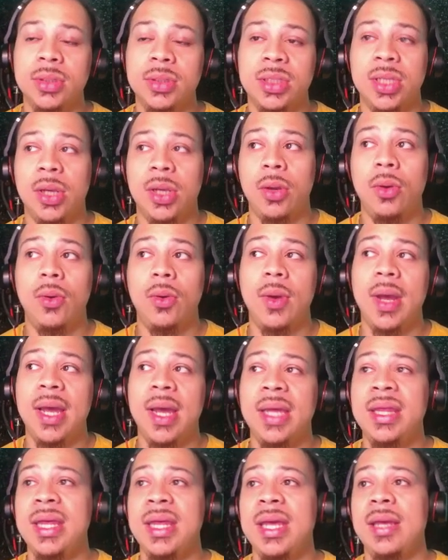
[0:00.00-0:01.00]
So
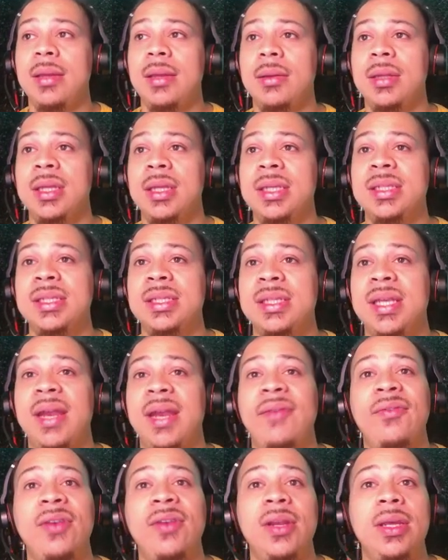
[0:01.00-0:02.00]
I think this
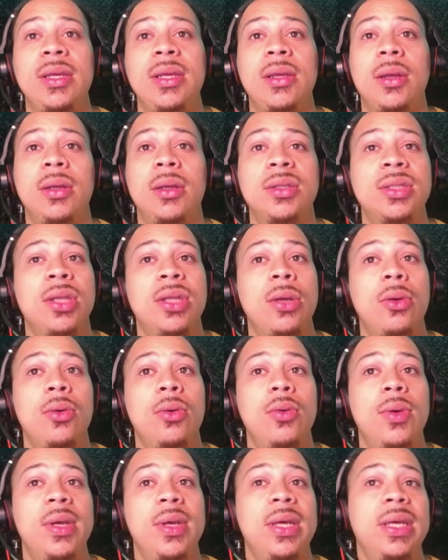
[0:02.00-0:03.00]
definitely
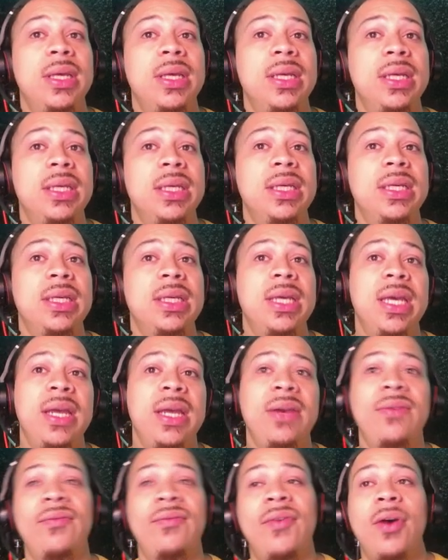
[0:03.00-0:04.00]
also
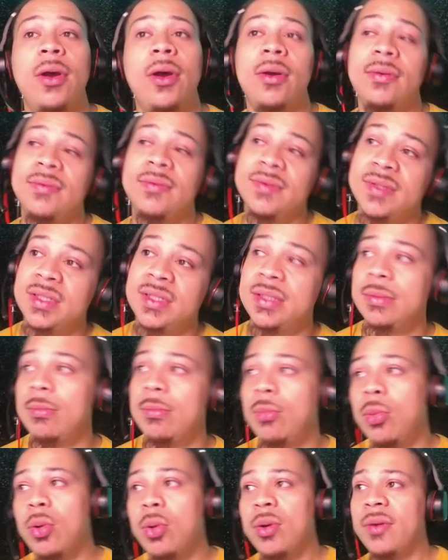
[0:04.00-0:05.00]
involves
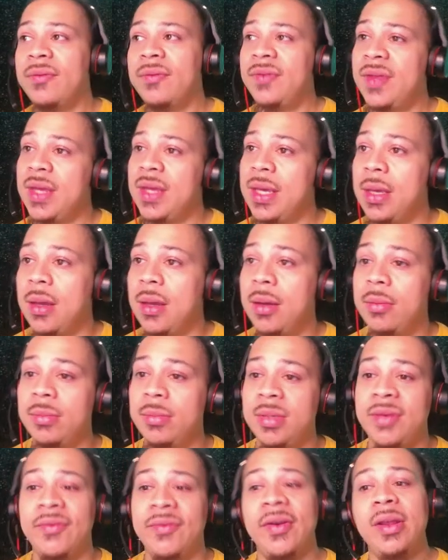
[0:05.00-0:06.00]
more of the
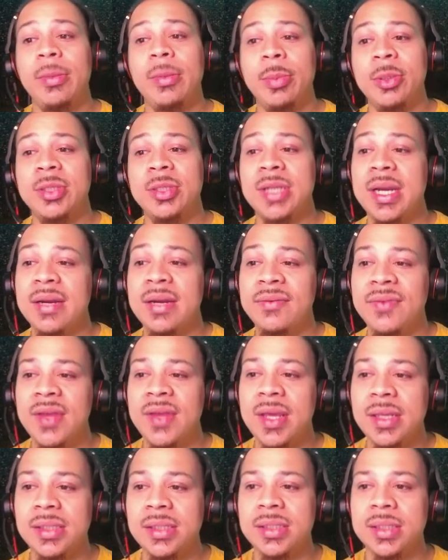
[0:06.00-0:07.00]
developer side of
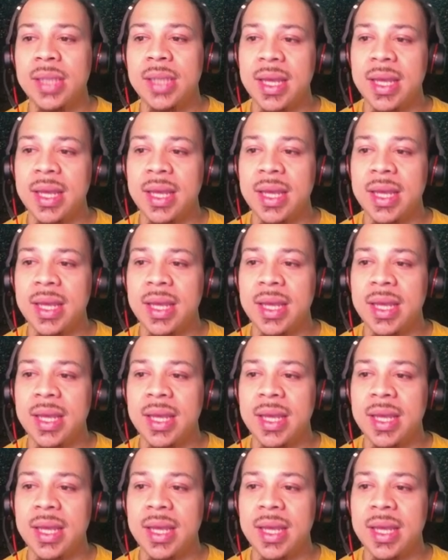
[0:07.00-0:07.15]
things.